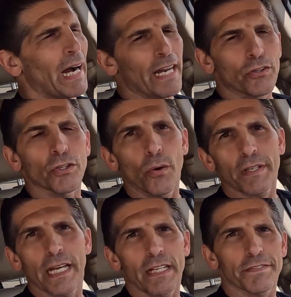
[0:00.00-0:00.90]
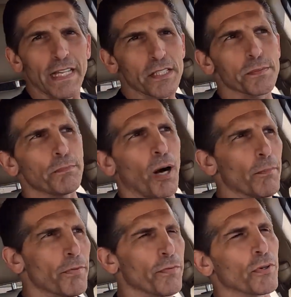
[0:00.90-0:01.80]
I don't know, again, if that's
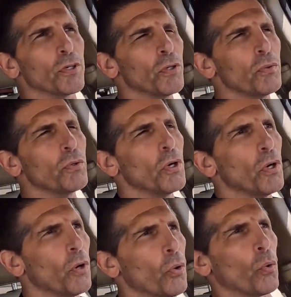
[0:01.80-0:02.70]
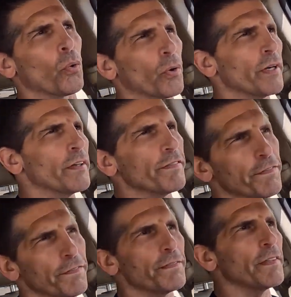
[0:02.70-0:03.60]
pumped through or if
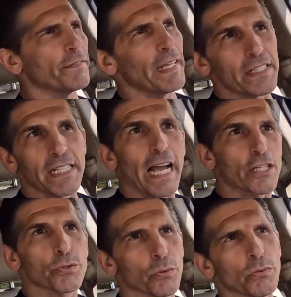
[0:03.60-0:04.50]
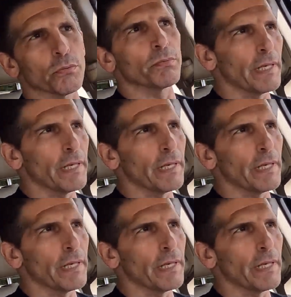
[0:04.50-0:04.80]
that's actual